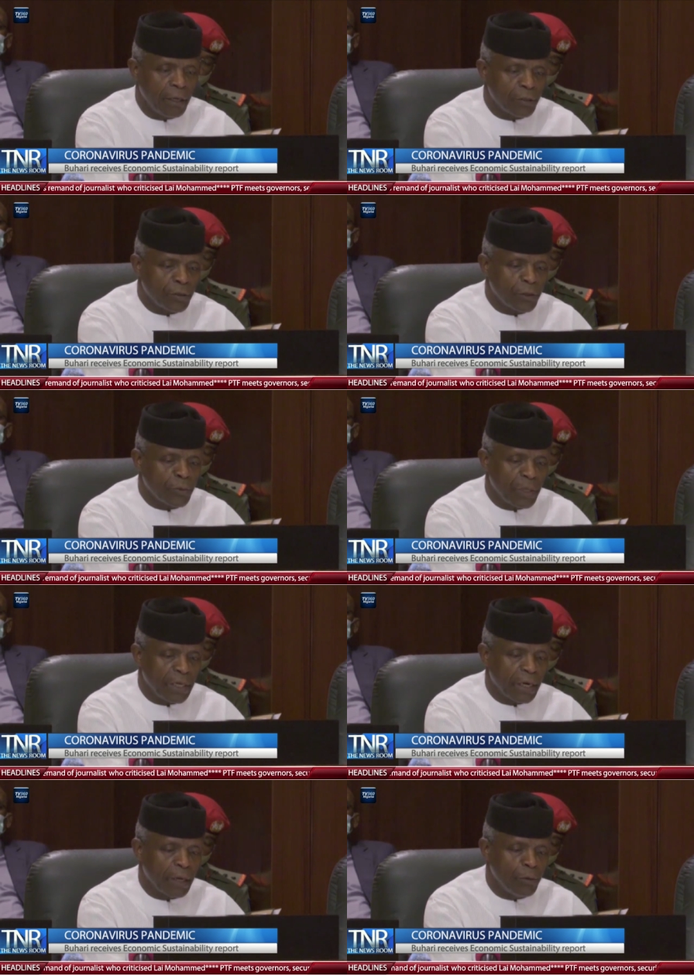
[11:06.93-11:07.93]
Such will
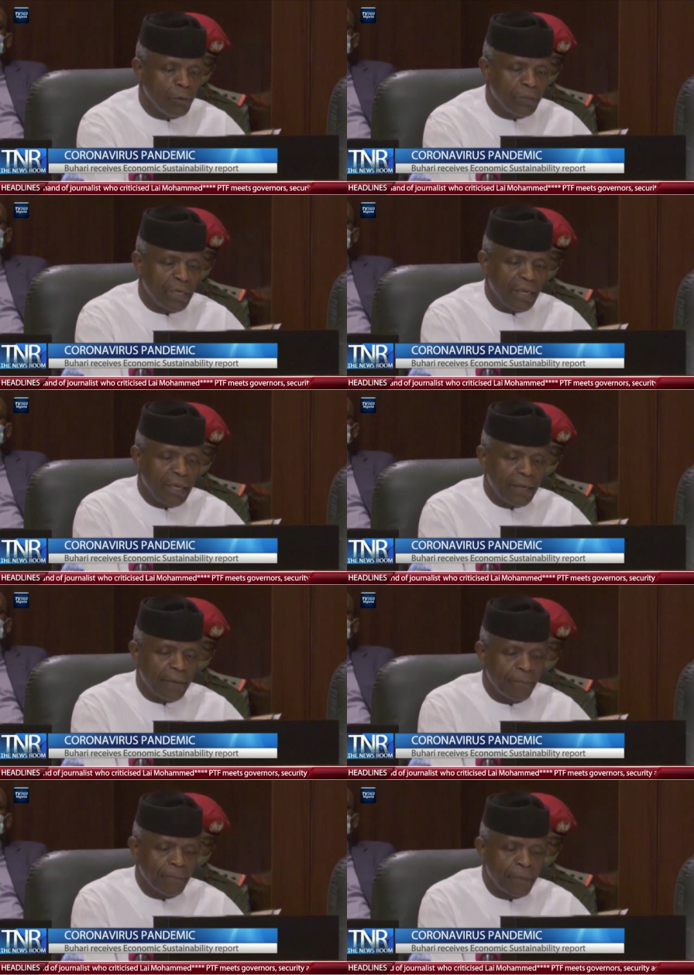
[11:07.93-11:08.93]
include
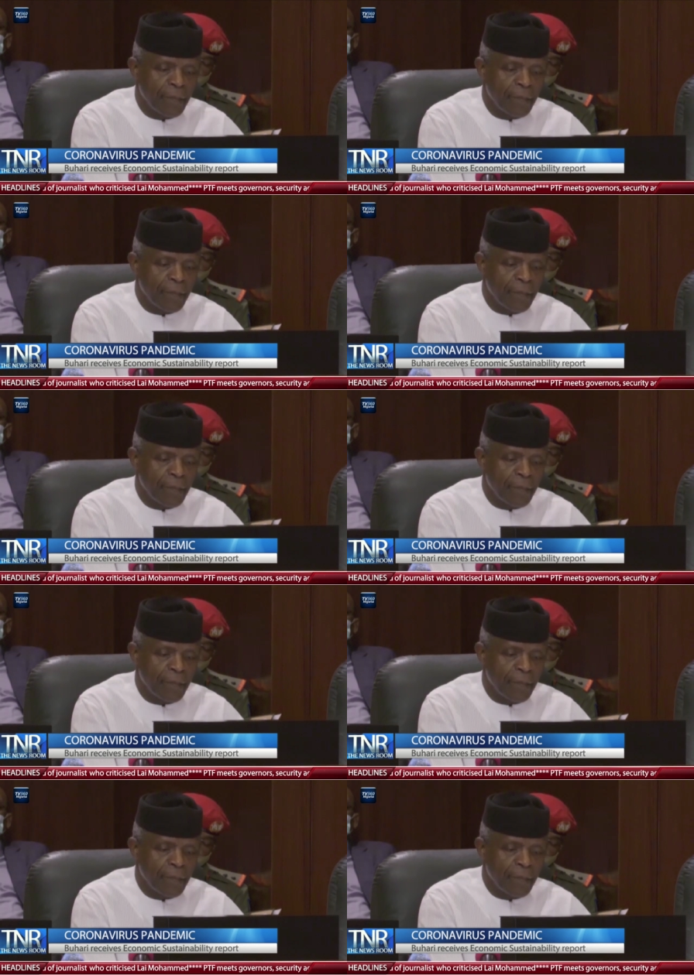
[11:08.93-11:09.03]
a,